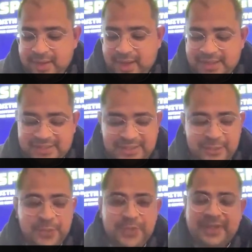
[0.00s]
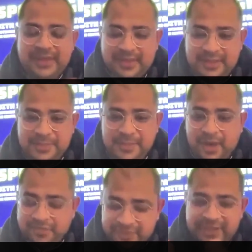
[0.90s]
ask you to take a leap
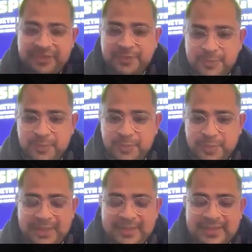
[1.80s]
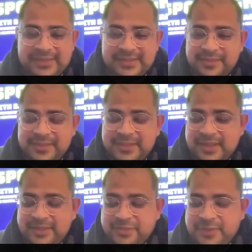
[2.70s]
away from the book. And there is something
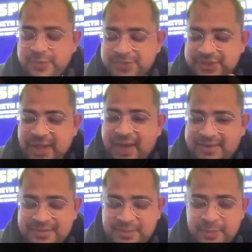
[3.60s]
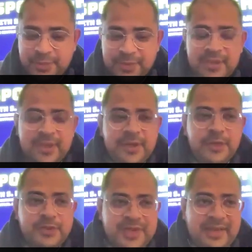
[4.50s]
that when you start the book, you
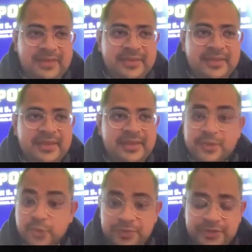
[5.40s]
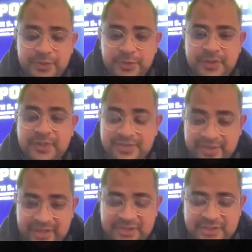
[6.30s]
thank the Soviet Union and the
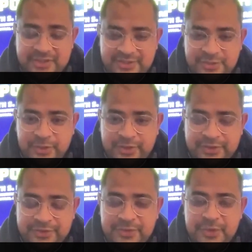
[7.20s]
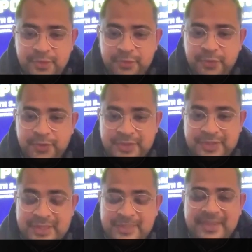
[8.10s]
Russian historians for
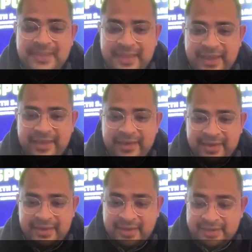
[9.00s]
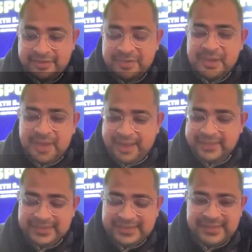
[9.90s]
keeping the area alive. And
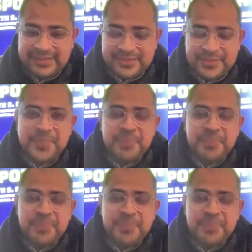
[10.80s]
this is